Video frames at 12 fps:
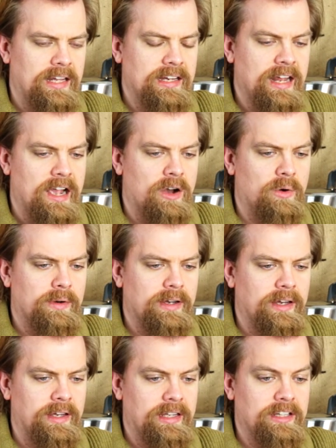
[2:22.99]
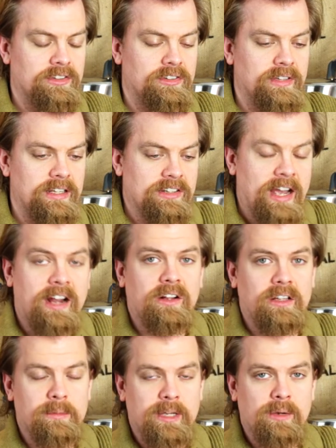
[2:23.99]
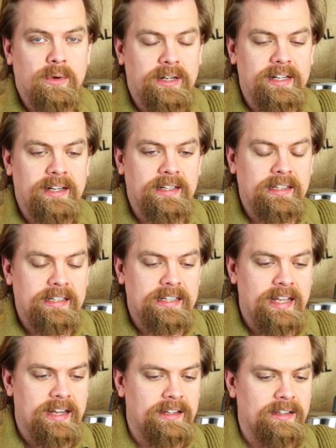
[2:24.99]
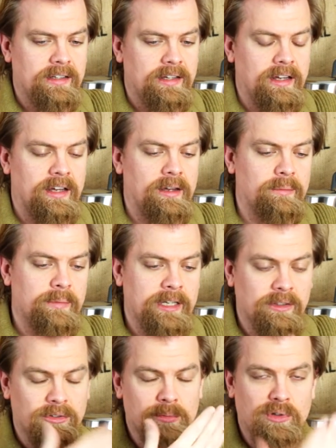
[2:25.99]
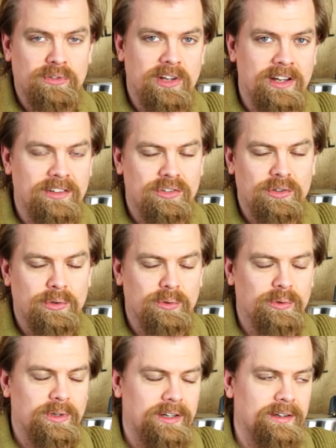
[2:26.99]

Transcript: And now it's entirely me working on it again. Michael's moved on to